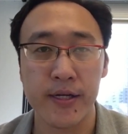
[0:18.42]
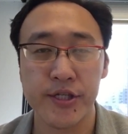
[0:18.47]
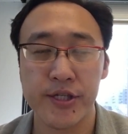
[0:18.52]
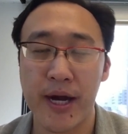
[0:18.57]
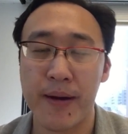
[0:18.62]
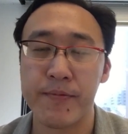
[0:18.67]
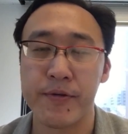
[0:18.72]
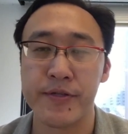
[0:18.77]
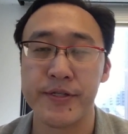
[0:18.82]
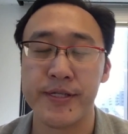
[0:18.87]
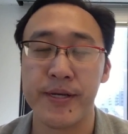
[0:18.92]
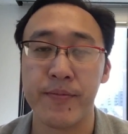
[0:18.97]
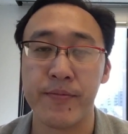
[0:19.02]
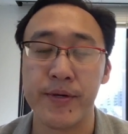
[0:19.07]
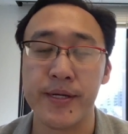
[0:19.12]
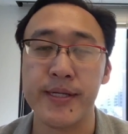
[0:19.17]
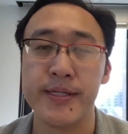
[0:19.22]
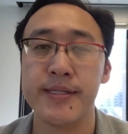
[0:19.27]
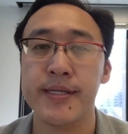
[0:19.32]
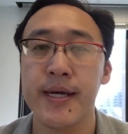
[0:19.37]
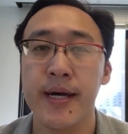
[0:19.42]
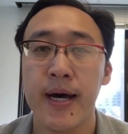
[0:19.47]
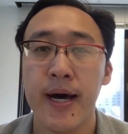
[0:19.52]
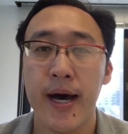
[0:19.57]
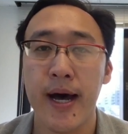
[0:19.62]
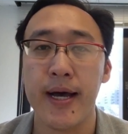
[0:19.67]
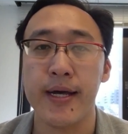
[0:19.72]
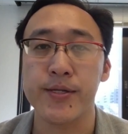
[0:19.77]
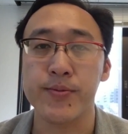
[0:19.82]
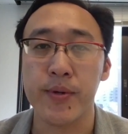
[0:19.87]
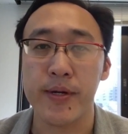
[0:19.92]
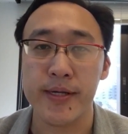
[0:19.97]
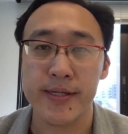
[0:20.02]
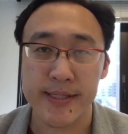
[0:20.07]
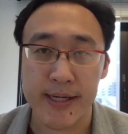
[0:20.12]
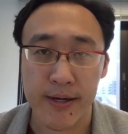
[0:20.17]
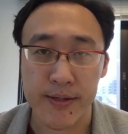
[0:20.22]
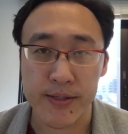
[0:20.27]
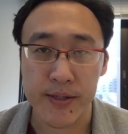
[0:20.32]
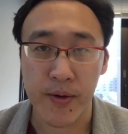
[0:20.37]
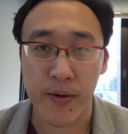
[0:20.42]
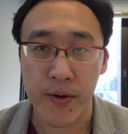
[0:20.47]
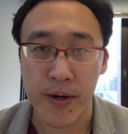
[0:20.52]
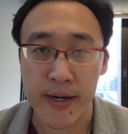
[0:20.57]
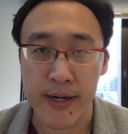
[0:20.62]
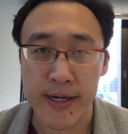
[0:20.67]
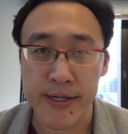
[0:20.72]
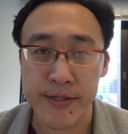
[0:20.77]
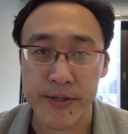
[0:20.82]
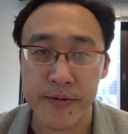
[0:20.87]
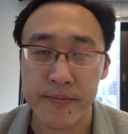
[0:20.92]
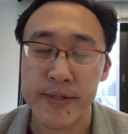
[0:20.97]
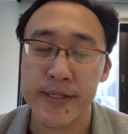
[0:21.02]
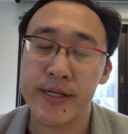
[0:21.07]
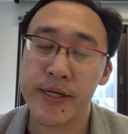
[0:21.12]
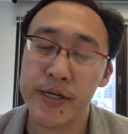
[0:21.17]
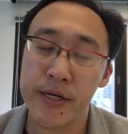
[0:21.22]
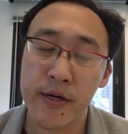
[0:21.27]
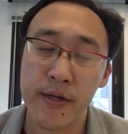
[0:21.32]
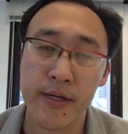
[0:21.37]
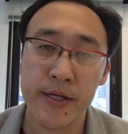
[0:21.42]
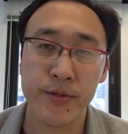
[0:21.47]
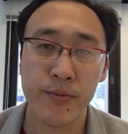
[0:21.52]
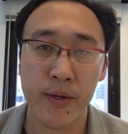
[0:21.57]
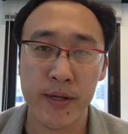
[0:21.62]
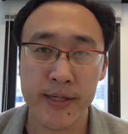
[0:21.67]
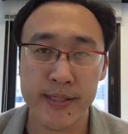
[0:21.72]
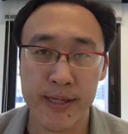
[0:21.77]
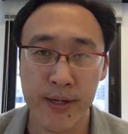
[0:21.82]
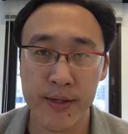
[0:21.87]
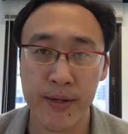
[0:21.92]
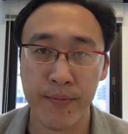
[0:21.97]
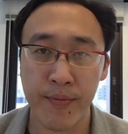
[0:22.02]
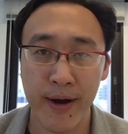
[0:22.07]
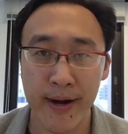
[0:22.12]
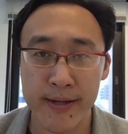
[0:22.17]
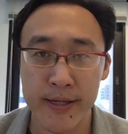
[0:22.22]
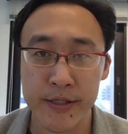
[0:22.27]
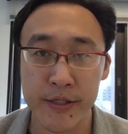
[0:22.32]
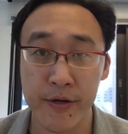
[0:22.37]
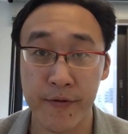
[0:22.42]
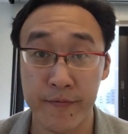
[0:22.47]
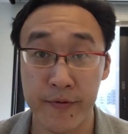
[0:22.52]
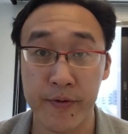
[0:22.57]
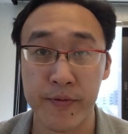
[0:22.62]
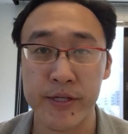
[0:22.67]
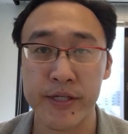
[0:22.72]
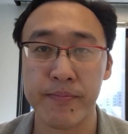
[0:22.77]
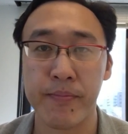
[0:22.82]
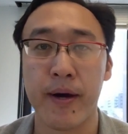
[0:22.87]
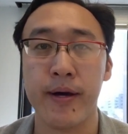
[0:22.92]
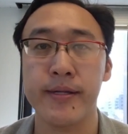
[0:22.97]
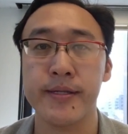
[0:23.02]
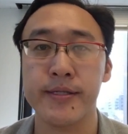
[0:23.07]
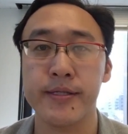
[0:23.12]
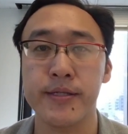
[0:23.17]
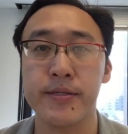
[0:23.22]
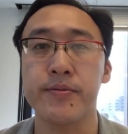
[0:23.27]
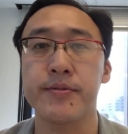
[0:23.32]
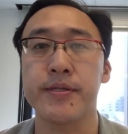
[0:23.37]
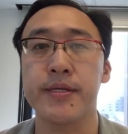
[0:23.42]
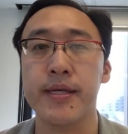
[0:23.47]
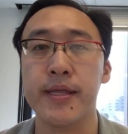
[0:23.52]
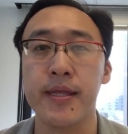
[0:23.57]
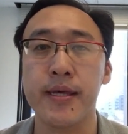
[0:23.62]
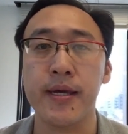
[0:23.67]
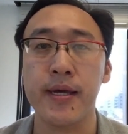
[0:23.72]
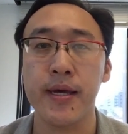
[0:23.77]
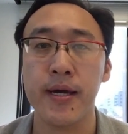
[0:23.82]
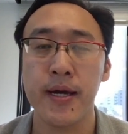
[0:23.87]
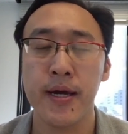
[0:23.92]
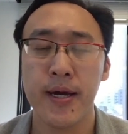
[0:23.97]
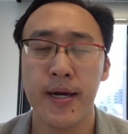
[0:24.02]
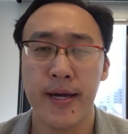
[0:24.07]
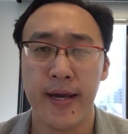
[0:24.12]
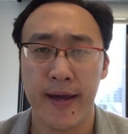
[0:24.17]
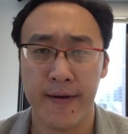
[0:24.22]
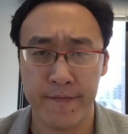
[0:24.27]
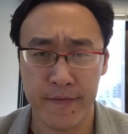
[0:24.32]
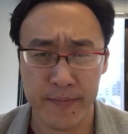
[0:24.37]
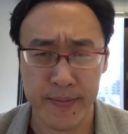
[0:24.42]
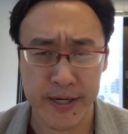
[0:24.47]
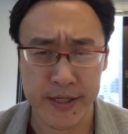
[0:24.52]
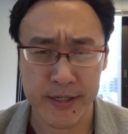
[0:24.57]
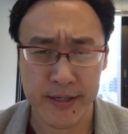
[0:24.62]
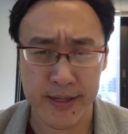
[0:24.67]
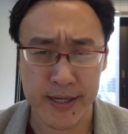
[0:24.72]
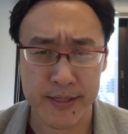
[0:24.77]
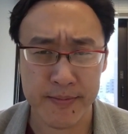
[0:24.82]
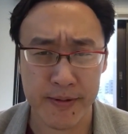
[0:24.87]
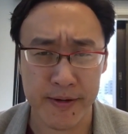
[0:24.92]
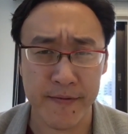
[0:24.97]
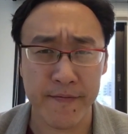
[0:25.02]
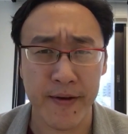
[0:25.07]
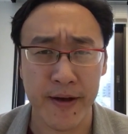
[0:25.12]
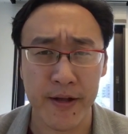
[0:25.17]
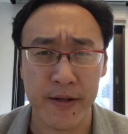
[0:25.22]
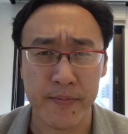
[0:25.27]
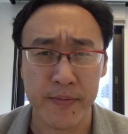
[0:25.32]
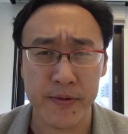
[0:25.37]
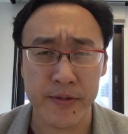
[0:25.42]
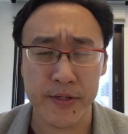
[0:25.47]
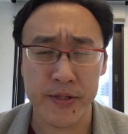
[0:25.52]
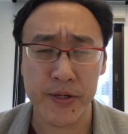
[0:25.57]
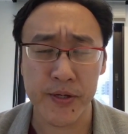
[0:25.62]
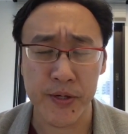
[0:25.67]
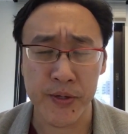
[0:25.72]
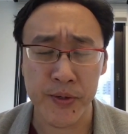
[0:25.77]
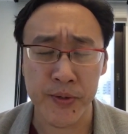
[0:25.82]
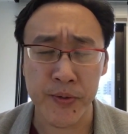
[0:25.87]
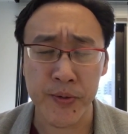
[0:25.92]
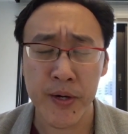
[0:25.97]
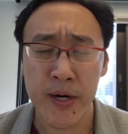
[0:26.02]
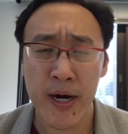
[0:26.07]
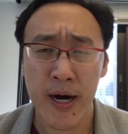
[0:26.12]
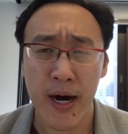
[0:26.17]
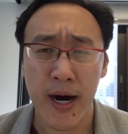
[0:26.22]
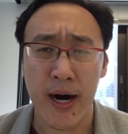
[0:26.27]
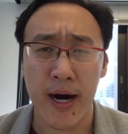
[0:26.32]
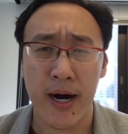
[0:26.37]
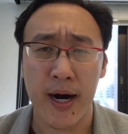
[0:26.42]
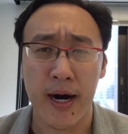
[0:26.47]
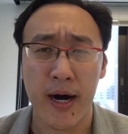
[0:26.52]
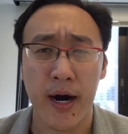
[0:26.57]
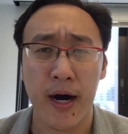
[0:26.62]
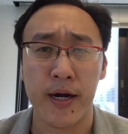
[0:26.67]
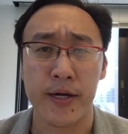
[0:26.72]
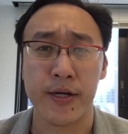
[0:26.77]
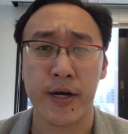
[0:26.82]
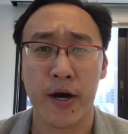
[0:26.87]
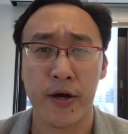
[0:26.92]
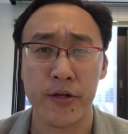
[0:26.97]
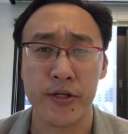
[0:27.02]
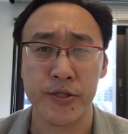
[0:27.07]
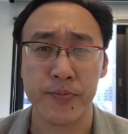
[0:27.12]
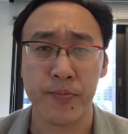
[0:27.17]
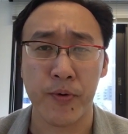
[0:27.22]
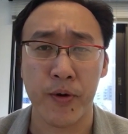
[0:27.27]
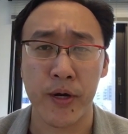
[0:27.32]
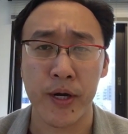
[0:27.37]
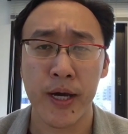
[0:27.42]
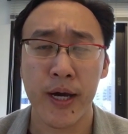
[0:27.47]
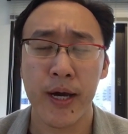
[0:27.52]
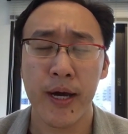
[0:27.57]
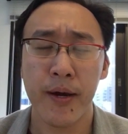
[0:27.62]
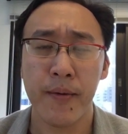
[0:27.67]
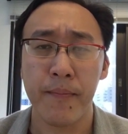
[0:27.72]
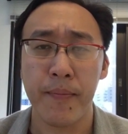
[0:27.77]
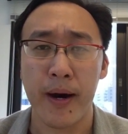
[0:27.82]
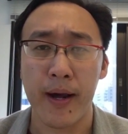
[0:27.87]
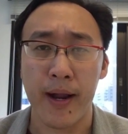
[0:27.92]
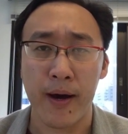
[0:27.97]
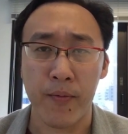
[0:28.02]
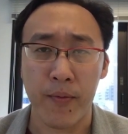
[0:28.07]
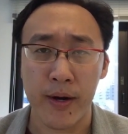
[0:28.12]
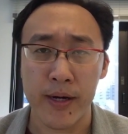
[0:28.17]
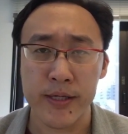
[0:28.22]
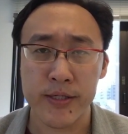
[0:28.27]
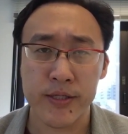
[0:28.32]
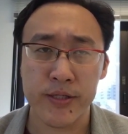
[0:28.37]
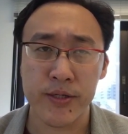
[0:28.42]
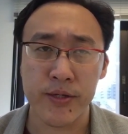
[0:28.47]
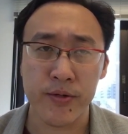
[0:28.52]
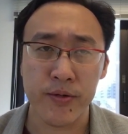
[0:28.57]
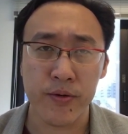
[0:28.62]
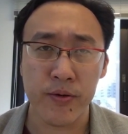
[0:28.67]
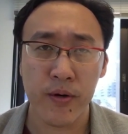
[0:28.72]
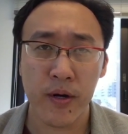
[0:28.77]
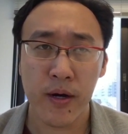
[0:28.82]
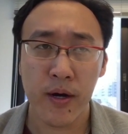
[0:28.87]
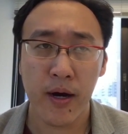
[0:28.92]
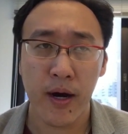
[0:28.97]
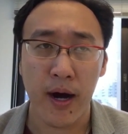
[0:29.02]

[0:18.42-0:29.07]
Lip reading: chapter summaries, as well as how to organize your material, as well as how to practice your free response using the information that's been available to you on College Board. But I wanted to